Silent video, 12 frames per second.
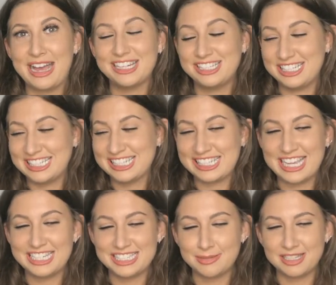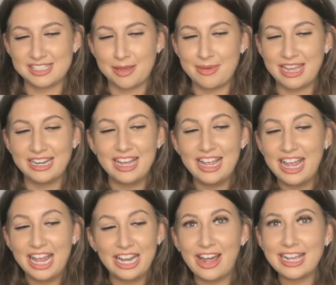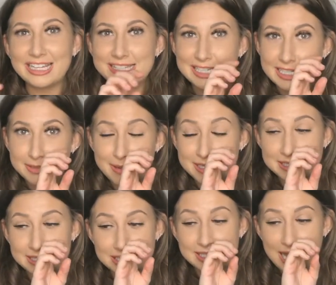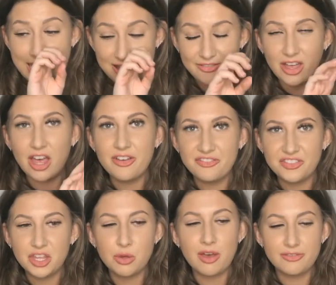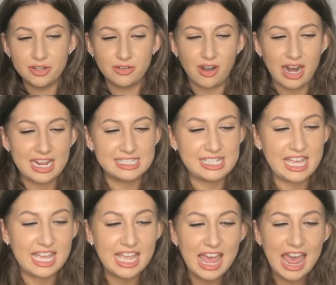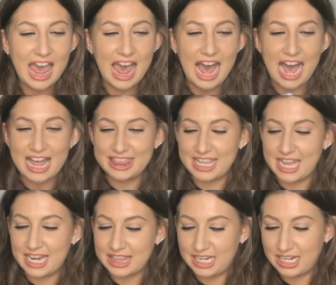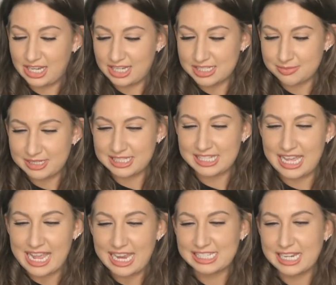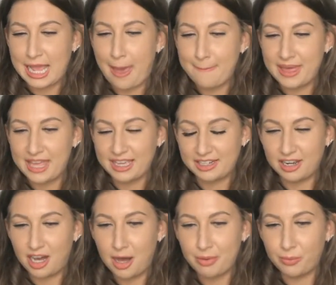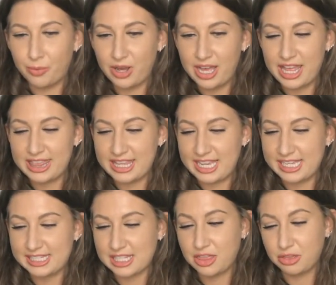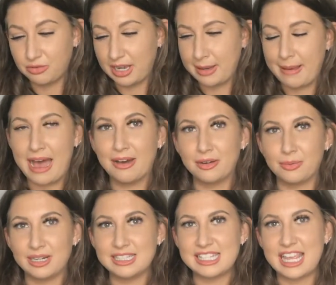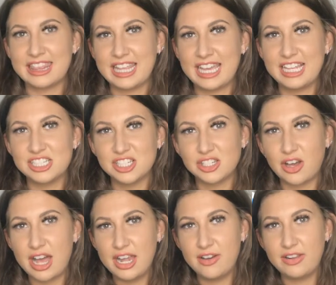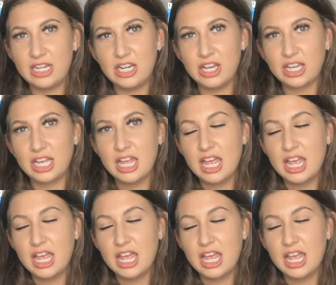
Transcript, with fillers: as you can see, just because I mean, like I said, it's best to just have a few of variety. And then the last ones I actually picked up were these three pound ones and they just kind of look